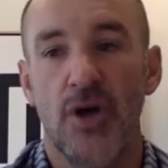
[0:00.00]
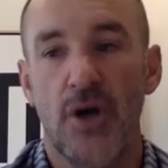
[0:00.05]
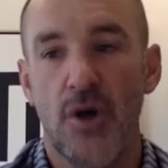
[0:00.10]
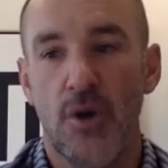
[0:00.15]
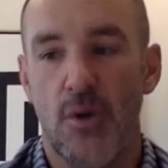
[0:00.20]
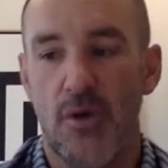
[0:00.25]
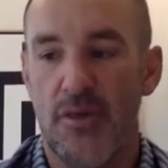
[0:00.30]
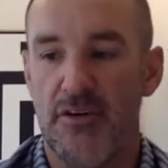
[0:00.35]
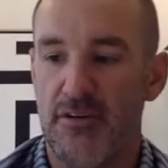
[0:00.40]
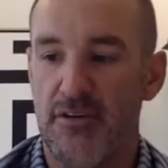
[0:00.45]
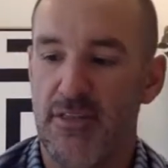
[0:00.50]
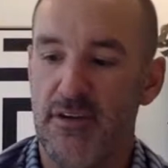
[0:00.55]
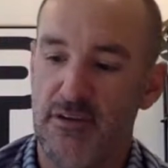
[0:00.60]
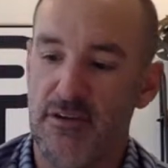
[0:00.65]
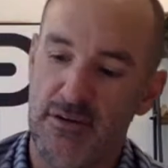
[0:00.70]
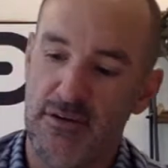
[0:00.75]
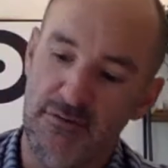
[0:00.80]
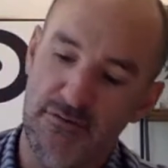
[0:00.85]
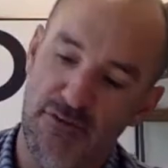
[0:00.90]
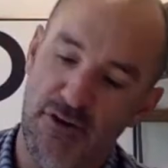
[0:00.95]
Whether
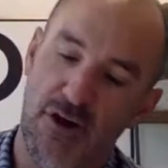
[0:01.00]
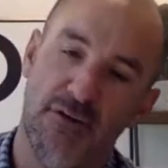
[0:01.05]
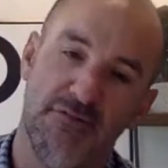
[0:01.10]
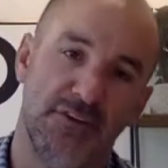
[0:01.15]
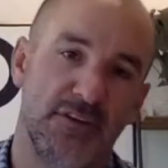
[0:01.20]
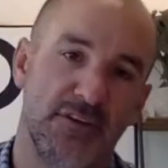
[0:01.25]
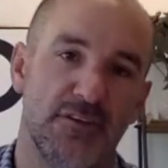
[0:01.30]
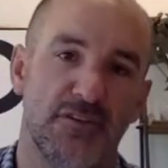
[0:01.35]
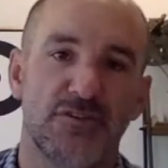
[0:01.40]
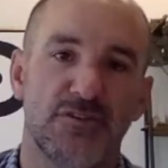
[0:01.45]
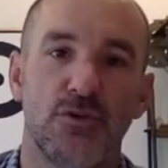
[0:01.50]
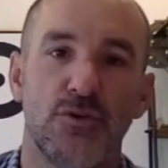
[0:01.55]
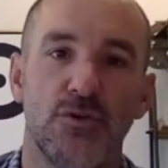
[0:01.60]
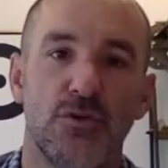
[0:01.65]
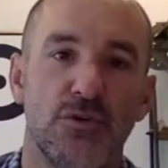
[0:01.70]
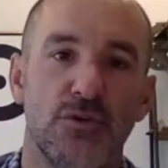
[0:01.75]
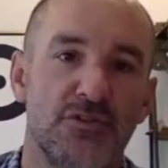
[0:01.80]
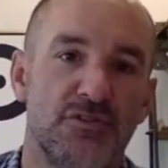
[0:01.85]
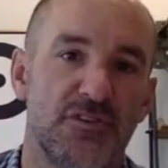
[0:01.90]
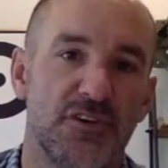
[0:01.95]
they're involved in the
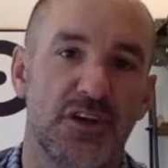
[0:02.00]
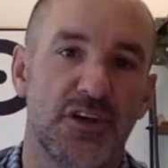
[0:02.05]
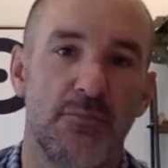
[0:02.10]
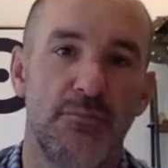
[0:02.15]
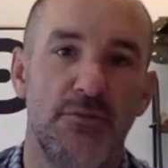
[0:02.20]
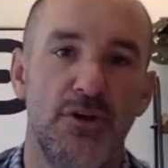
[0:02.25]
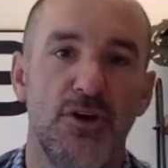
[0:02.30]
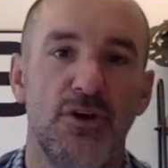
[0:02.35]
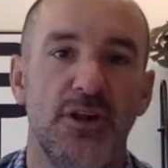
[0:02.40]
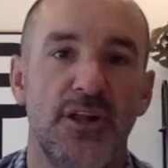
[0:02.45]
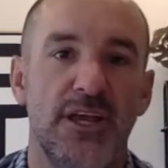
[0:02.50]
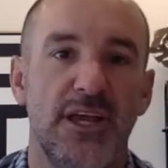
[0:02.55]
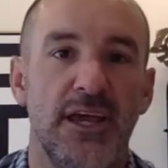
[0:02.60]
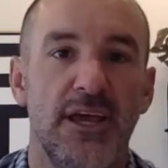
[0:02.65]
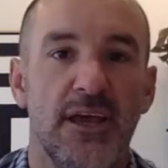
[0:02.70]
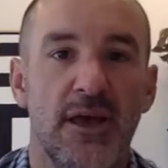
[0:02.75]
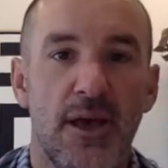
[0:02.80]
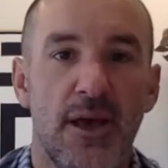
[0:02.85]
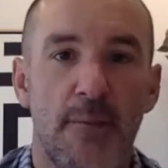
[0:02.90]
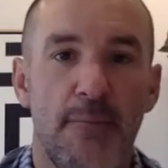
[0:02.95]
schools, the
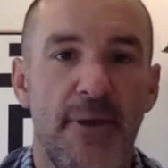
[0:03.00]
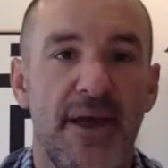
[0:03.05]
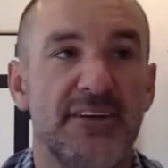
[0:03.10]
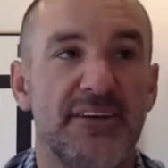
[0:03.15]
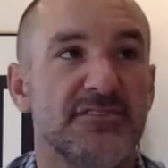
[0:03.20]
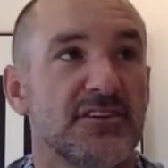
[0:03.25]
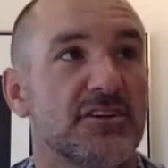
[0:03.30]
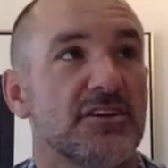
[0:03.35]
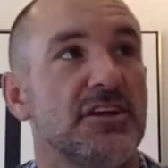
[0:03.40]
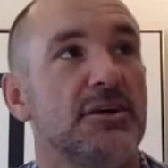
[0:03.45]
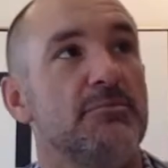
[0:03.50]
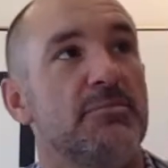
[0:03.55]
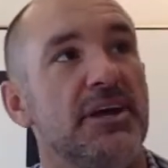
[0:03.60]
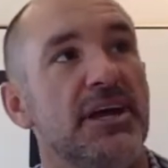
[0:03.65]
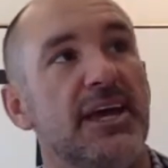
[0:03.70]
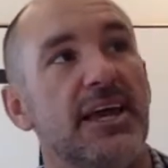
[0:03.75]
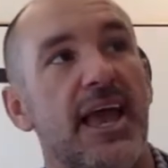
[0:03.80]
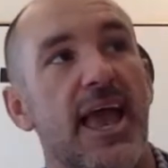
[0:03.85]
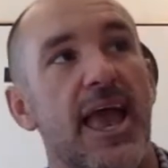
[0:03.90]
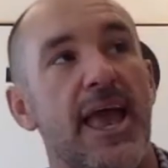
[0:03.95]
community, basically
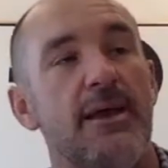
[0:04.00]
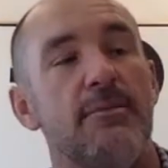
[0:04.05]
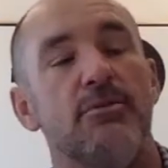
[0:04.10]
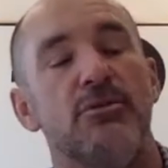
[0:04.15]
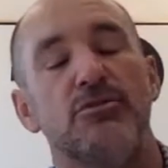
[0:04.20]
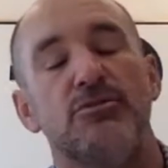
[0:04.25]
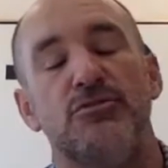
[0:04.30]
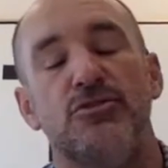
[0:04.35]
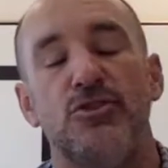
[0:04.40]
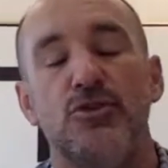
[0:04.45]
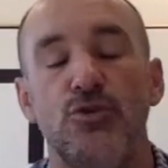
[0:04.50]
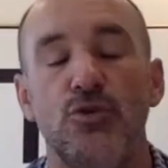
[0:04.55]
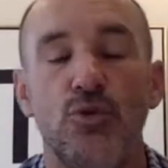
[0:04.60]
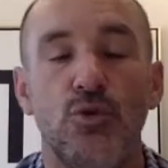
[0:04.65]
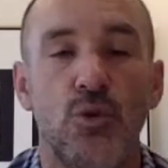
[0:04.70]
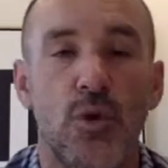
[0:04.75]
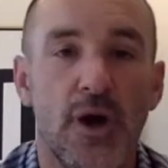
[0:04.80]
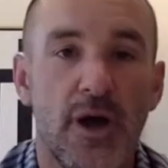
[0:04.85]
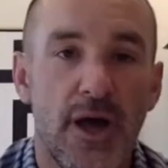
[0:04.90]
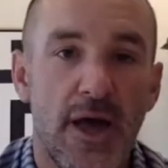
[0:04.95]
being able
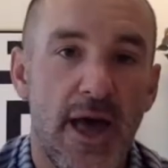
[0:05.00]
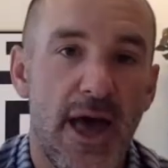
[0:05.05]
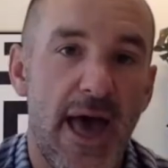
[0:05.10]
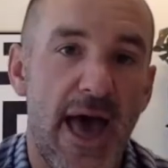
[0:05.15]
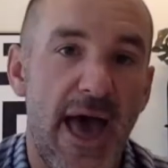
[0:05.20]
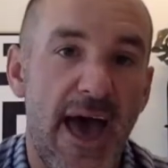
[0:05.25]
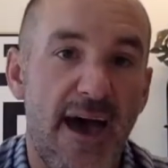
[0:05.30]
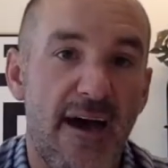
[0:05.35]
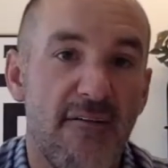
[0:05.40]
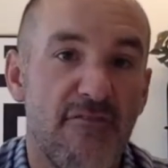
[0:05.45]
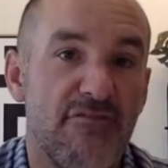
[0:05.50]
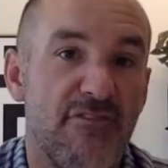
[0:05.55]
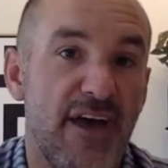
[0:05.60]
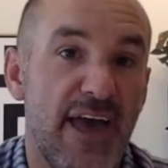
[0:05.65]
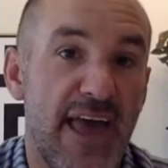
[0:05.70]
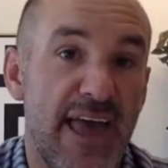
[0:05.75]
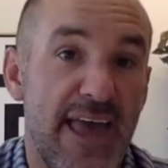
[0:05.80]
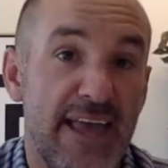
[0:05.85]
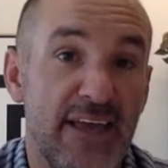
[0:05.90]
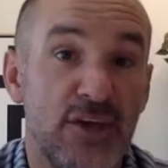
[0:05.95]
to have
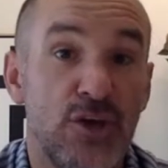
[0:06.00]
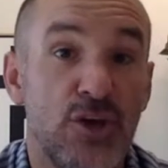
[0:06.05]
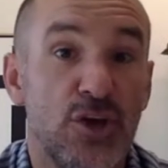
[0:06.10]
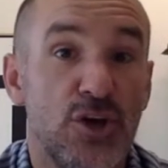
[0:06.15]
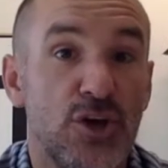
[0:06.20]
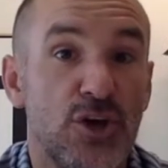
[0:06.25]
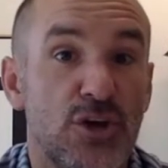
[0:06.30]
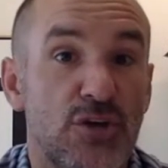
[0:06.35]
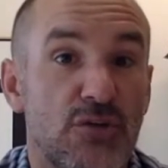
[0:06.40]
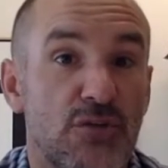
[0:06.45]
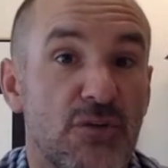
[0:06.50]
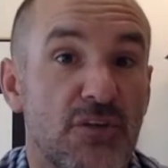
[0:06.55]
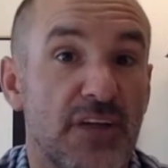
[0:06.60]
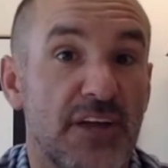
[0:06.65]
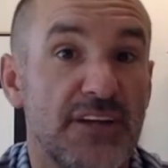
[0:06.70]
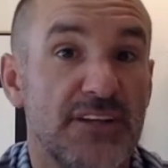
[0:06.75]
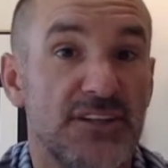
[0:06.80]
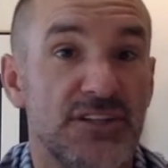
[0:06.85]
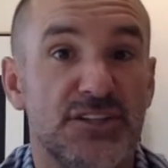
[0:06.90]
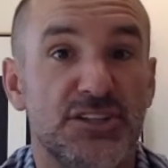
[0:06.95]
a good
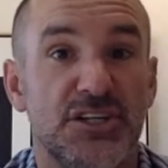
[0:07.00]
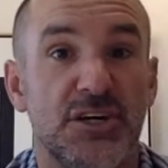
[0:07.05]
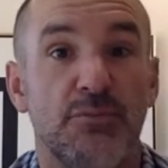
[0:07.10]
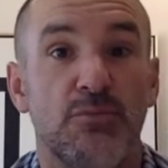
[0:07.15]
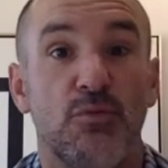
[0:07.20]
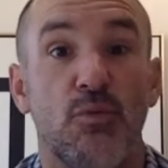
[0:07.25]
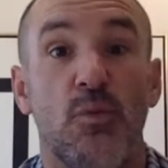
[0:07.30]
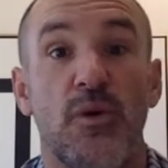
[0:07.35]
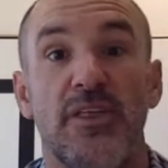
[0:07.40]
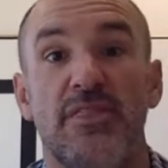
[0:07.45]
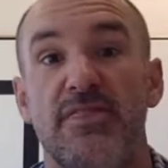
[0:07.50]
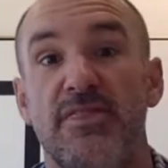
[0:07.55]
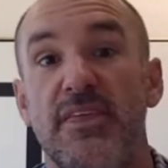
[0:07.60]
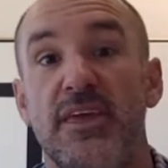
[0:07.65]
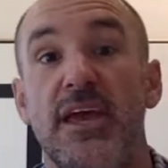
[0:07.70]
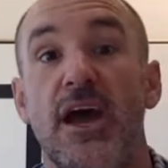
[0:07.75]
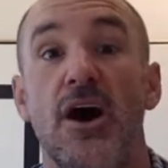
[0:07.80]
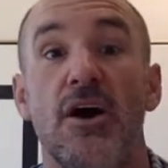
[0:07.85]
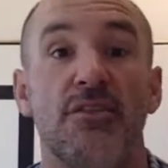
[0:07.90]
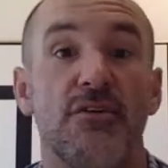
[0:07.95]
relationship with
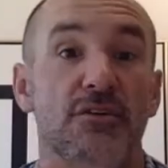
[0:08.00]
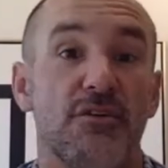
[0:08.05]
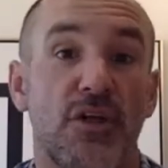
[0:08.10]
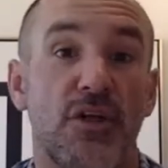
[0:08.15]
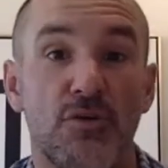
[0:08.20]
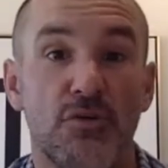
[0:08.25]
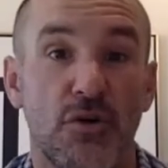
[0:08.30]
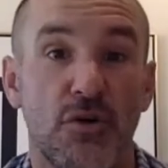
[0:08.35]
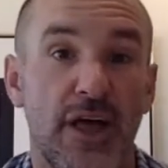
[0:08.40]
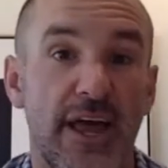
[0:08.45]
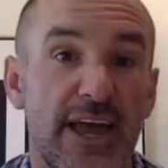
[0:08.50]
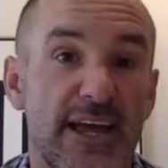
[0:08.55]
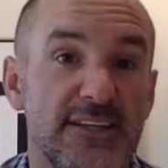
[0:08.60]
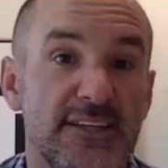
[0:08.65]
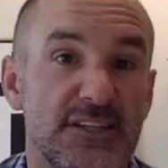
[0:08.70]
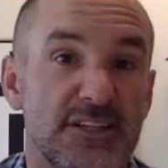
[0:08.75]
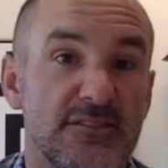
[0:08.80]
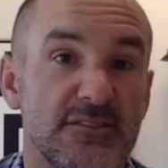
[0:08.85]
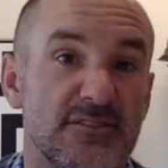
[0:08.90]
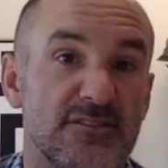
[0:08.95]
the other local
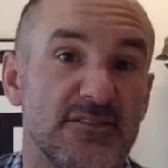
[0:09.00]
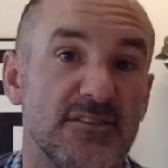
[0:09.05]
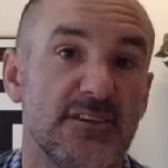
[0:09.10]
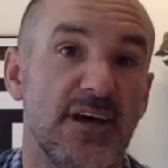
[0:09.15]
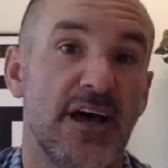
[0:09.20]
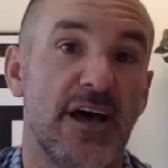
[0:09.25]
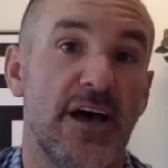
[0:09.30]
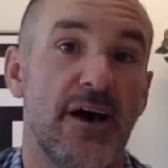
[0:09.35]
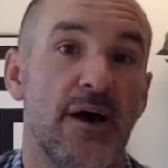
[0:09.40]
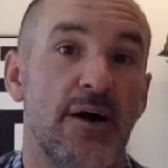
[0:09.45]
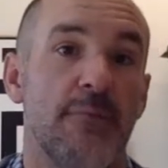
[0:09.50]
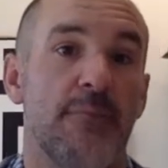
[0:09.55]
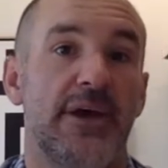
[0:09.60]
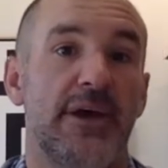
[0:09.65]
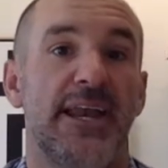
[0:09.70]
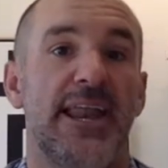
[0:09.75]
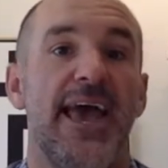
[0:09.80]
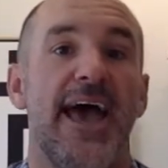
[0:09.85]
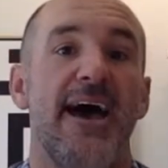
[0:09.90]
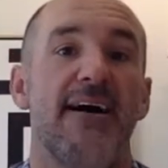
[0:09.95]
agents
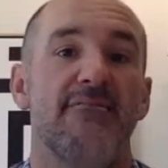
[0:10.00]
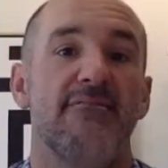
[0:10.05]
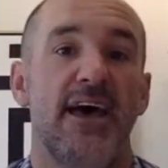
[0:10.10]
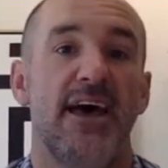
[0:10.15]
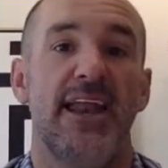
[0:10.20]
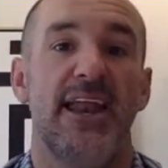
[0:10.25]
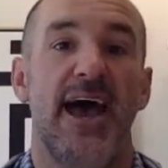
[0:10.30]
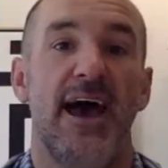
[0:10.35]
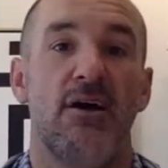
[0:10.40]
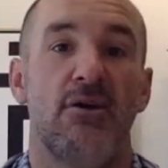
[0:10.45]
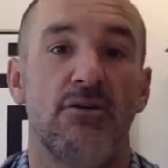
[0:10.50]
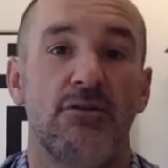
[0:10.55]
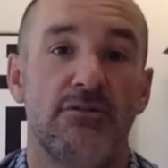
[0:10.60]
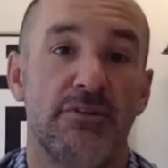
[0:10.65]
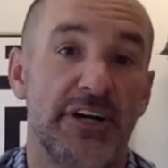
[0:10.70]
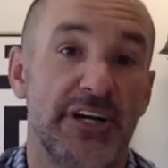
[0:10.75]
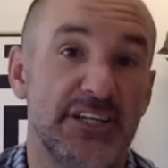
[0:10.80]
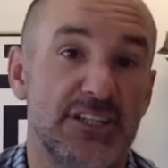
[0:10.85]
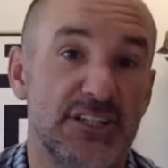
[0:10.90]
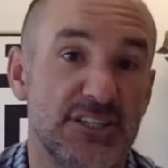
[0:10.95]
and have that
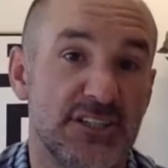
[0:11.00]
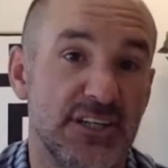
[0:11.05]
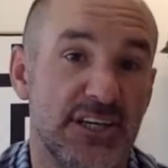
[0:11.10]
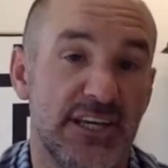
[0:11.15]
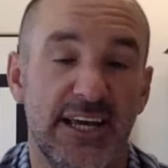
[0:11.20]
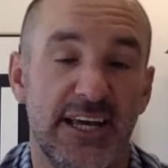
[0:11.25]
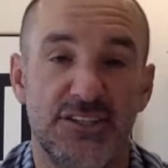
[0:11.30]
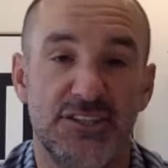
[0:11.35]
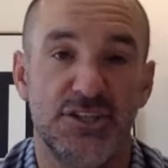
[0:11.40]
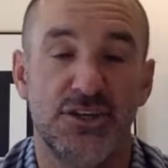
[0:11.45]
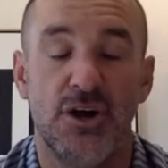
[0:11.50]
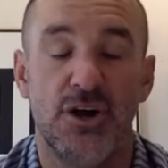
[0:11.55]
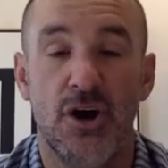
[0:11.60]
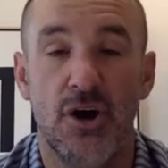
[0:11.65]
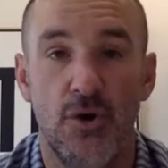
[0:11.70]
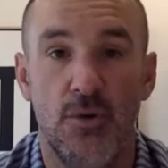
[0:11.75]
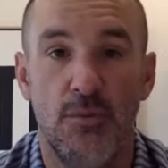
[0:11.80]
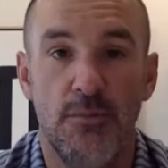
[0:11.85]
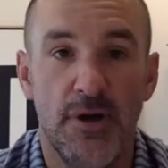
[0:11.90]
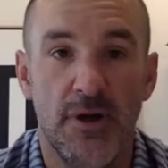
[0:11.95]
outreach to get your
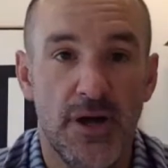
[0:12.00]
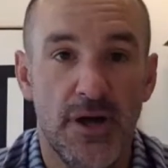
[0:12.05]
home